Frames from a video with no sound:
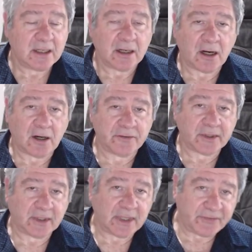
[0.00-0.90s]
On
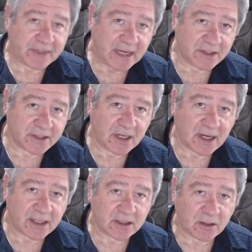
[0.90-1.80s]
the left-hand
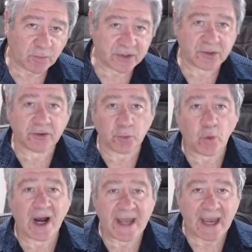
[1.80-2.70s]
side, on what's called the
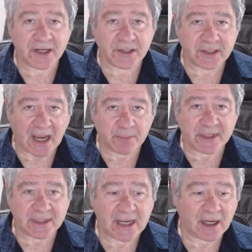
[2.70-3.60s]
y-axis, up
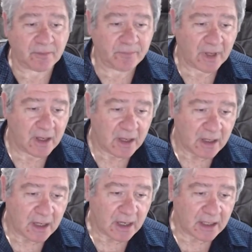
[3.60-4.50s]
and down,
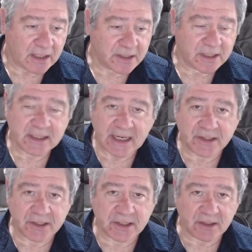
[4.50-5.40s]
is
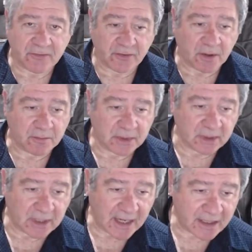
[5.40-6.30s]
intensity from
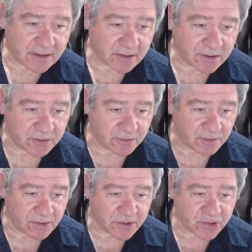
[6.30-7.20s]
light to
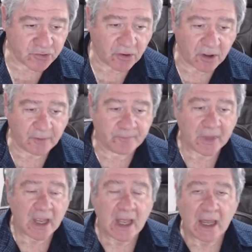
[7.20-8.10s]
strong.
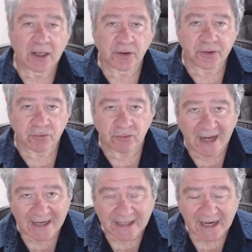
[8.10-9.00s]
And on the
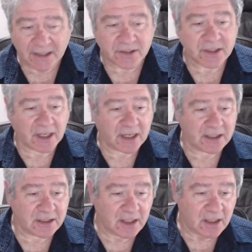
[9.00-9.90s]
right-hand
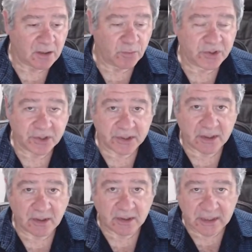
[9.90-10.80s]
side, which is
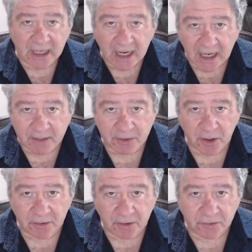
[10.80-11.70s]
time
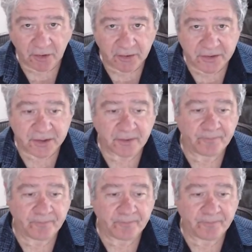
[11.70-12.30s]
going across